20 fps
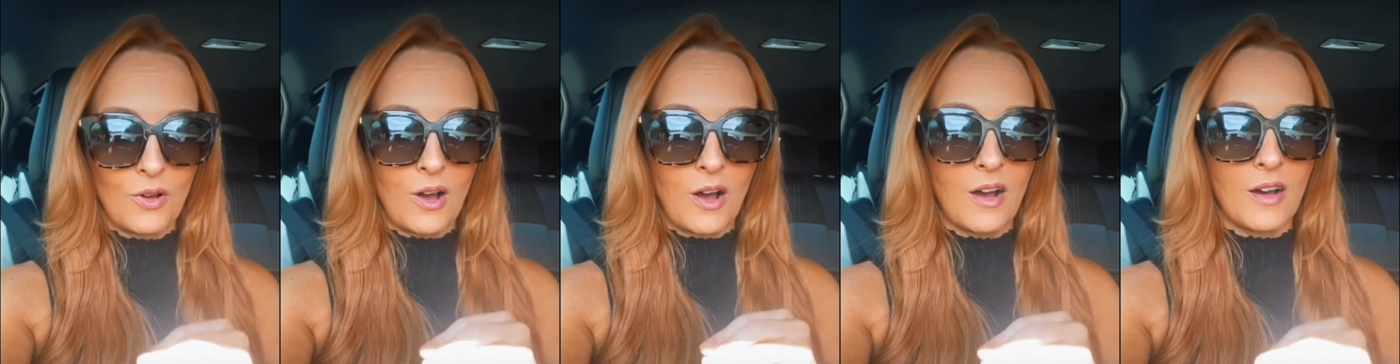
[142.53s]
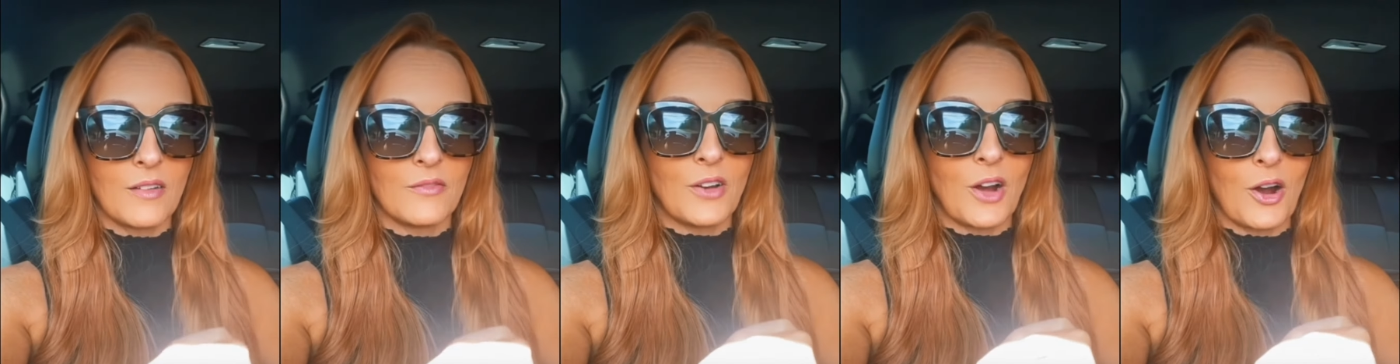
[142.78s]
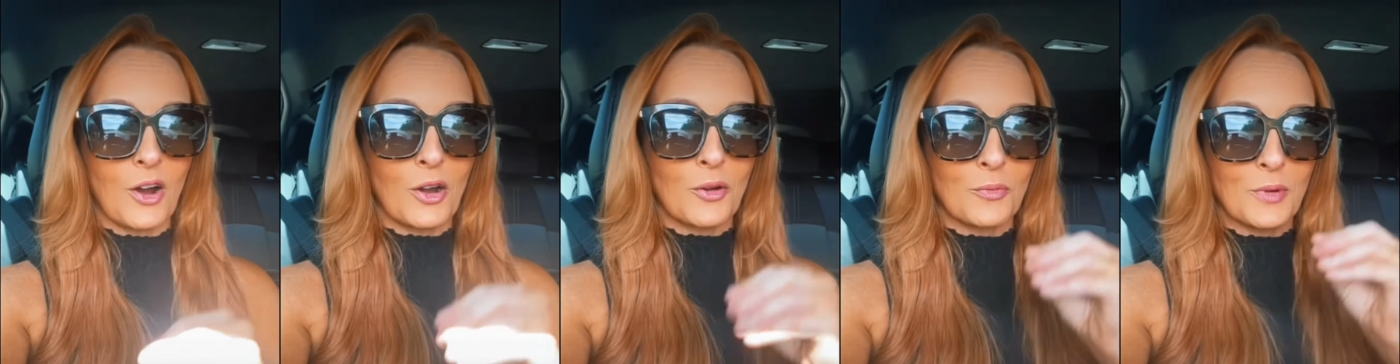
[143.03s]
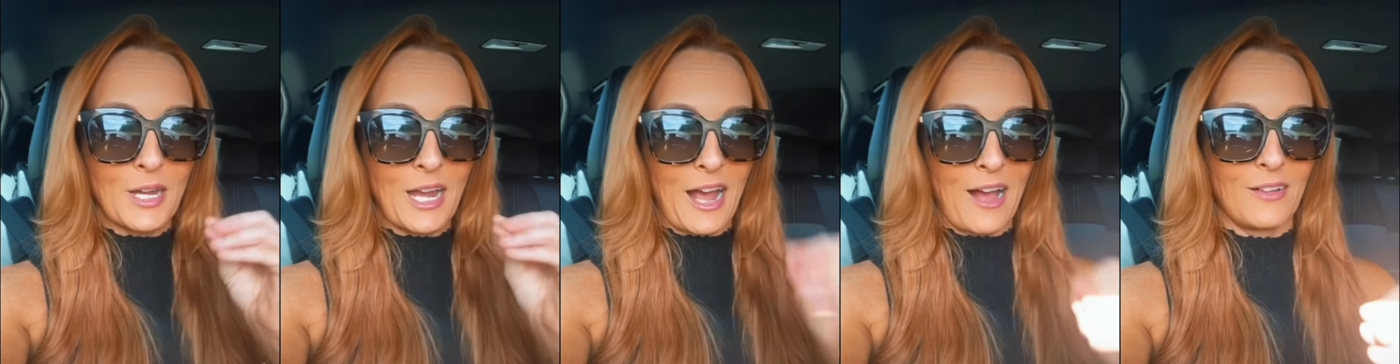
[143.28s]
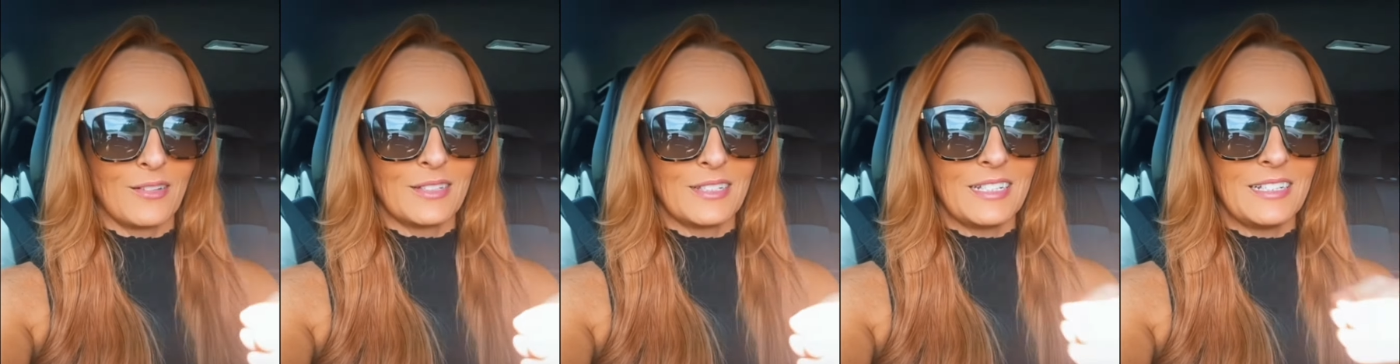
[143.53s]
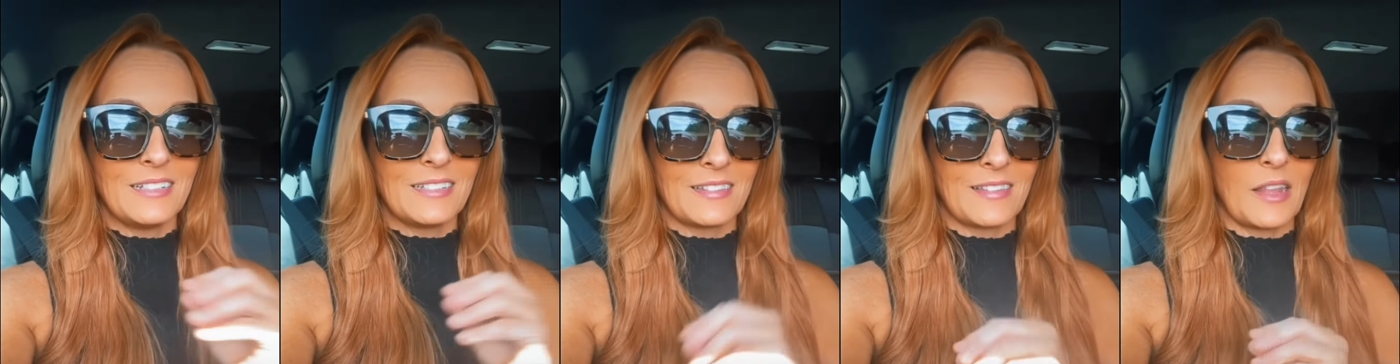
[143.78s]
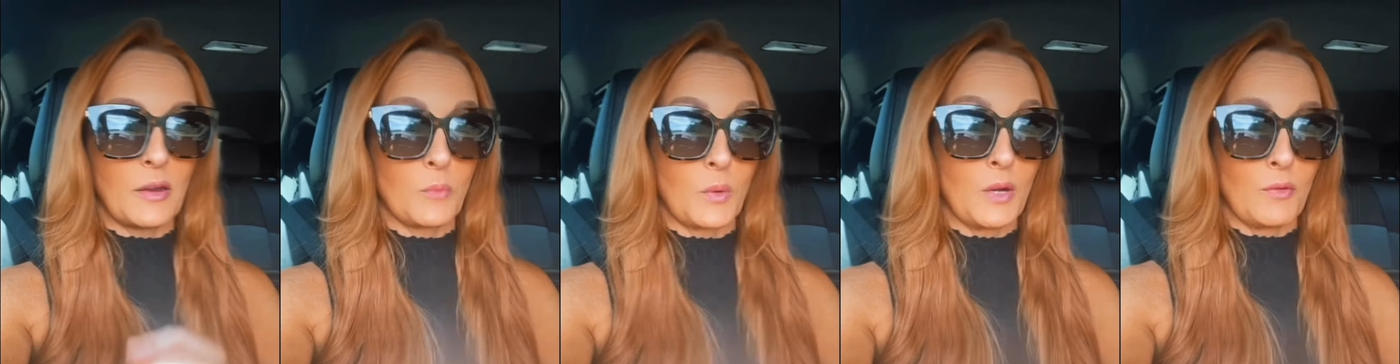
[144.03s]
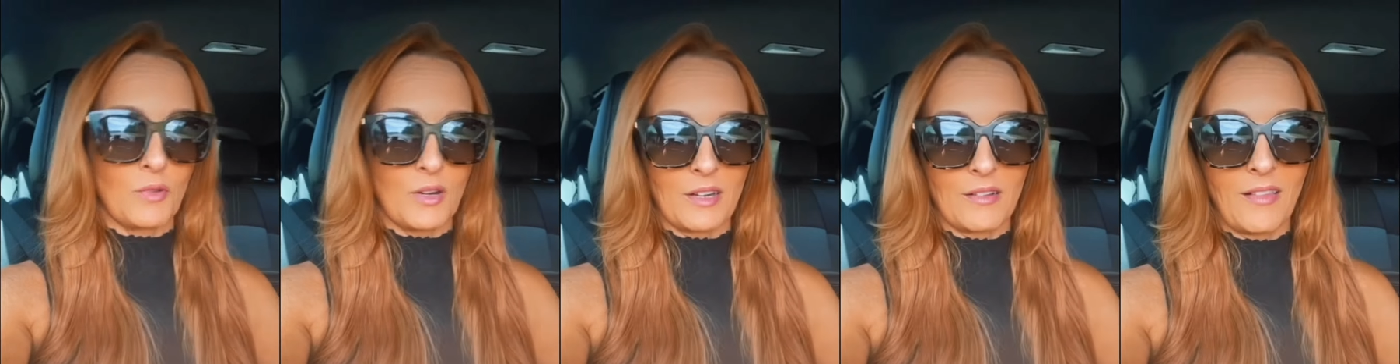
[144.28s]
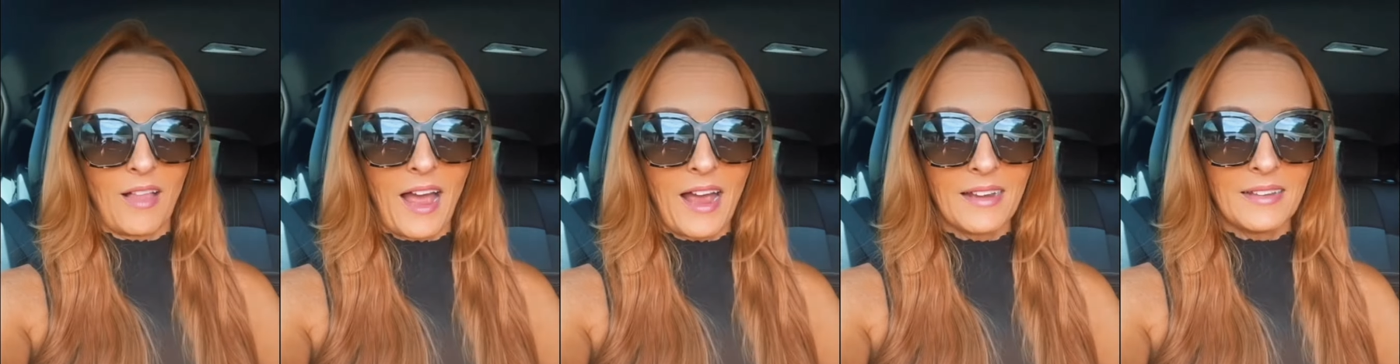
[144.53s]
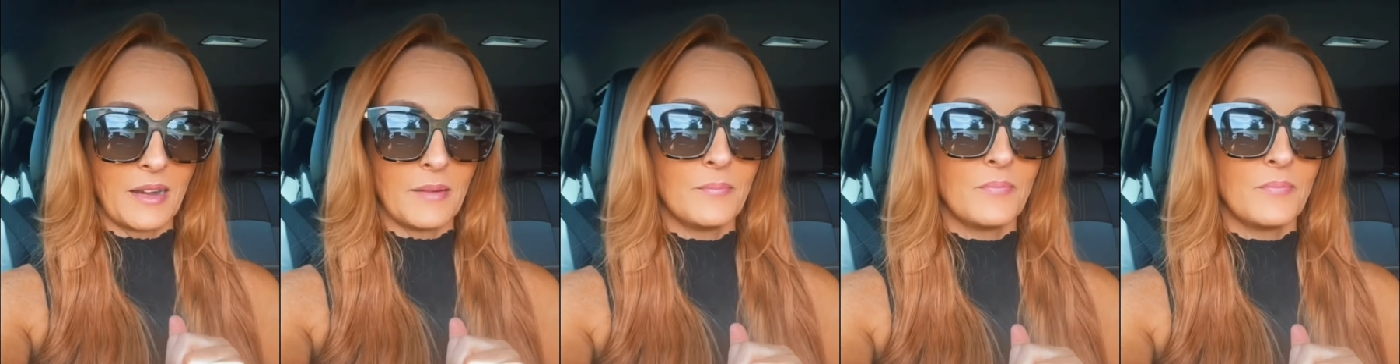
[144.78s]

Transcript: of our realities than we realize.